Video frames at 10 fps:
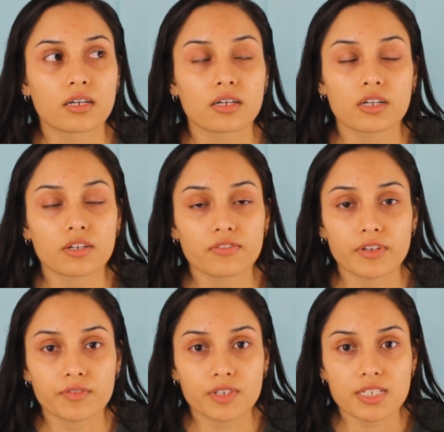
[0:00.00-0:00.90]
her
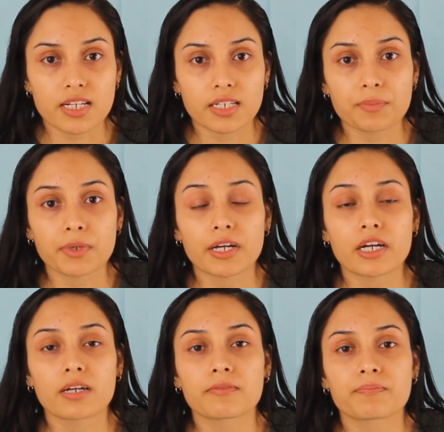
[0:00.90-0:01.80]
favorite teddy
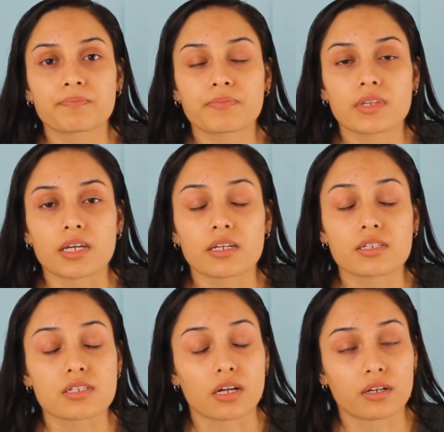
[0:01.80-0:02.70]
bear and
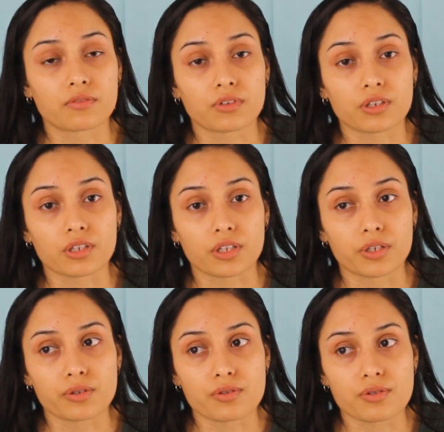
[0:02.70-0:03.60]
a ton of her
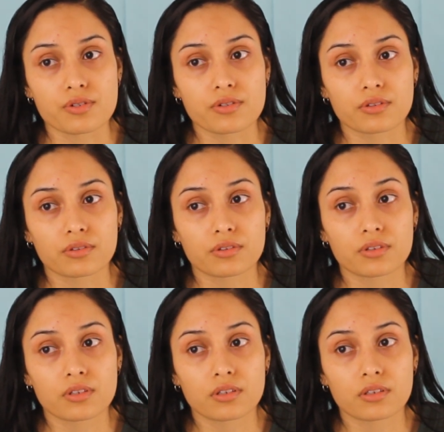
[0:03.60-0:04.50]
clothes
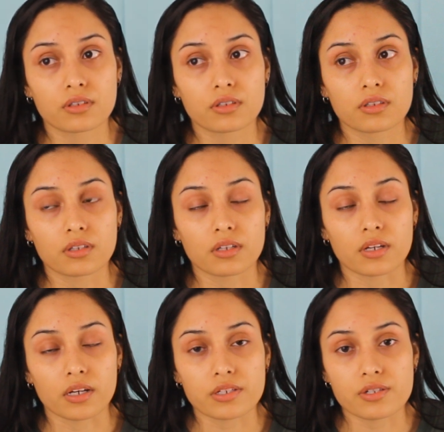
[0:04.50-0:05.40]

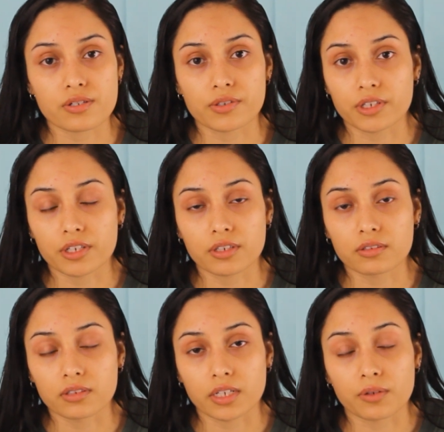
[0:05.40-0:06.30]
next to her,
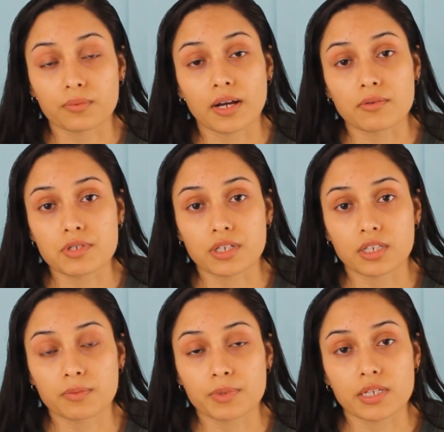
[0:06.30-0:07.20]
like around
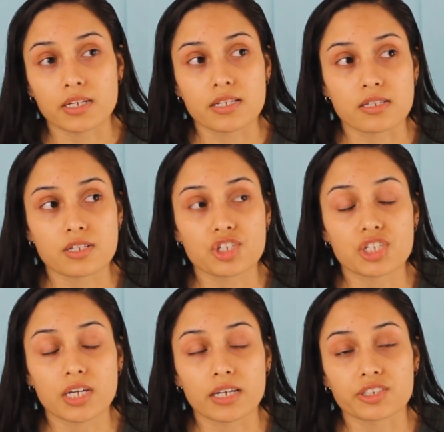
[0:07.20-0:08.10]
her, because
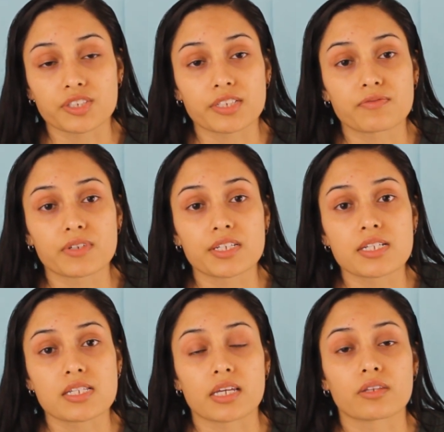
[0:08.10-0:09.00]
she actually fit
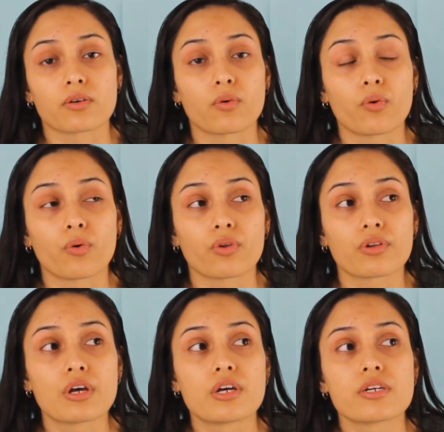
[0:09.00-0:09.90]
inside the
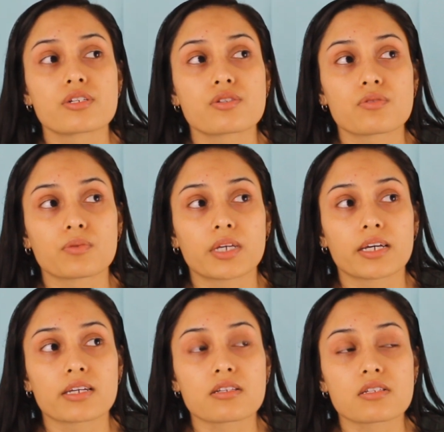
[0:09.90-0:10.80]
whole
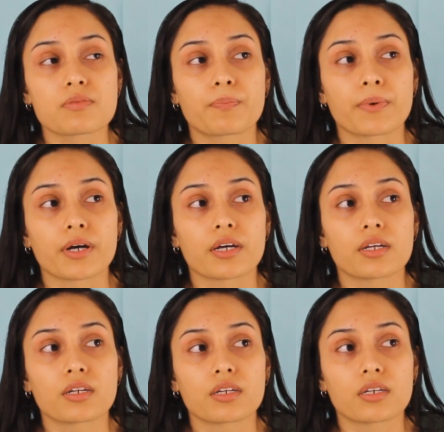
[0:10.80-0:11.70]
suitcase,
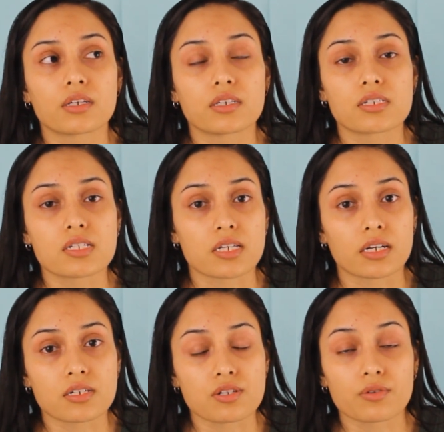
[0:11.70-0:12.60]
but he
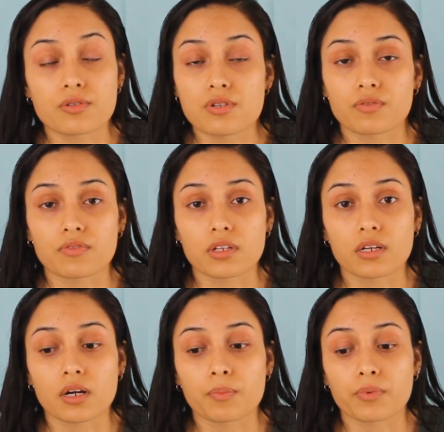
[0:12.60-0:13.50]
decided to also fill
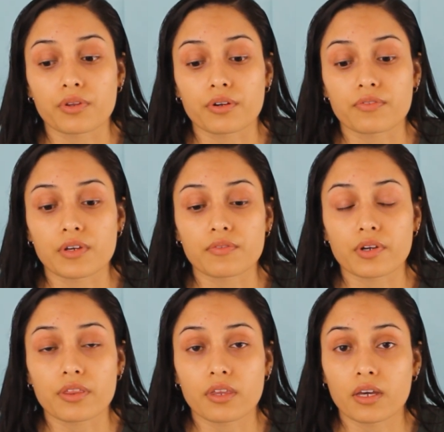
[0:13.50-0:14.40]
it up with her
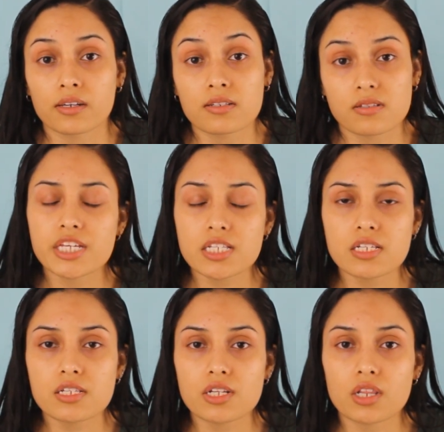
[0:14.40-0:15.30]
favorite things. This
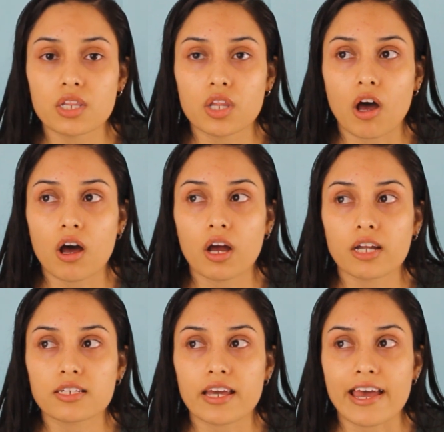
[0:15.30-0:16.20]
is a
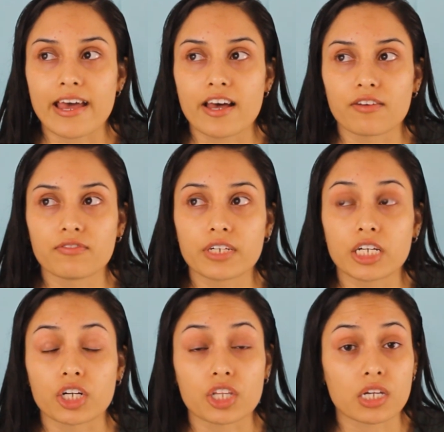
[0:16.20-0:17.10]
lot
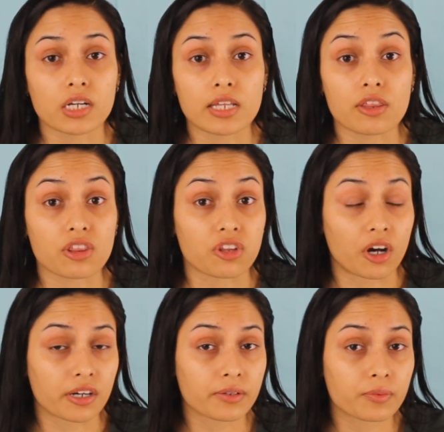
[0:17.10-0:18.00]
heavier than I
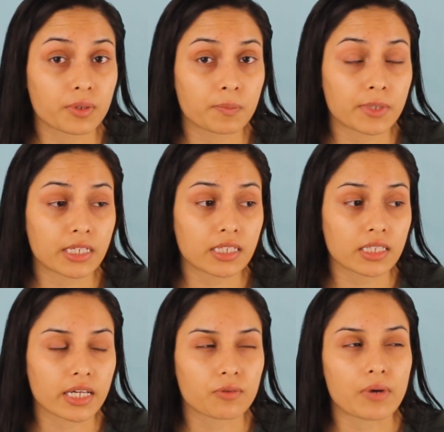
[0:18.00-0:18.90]
thought it would be.
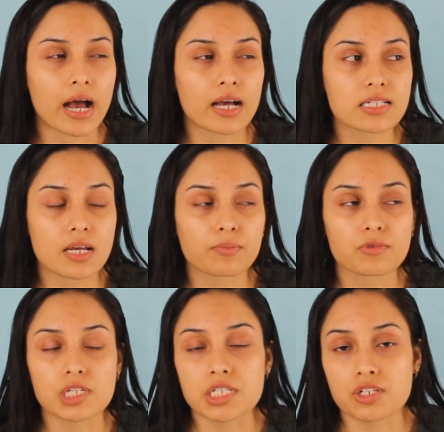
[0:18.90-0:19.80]
Like, as I'm
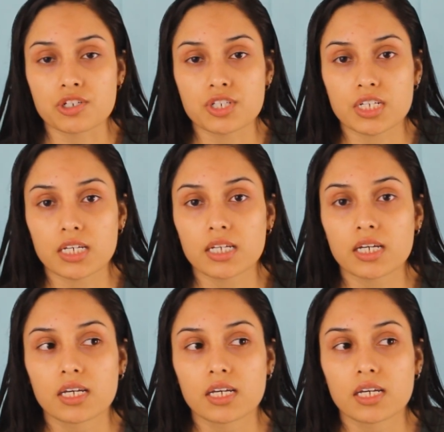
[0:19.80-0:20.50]
researching,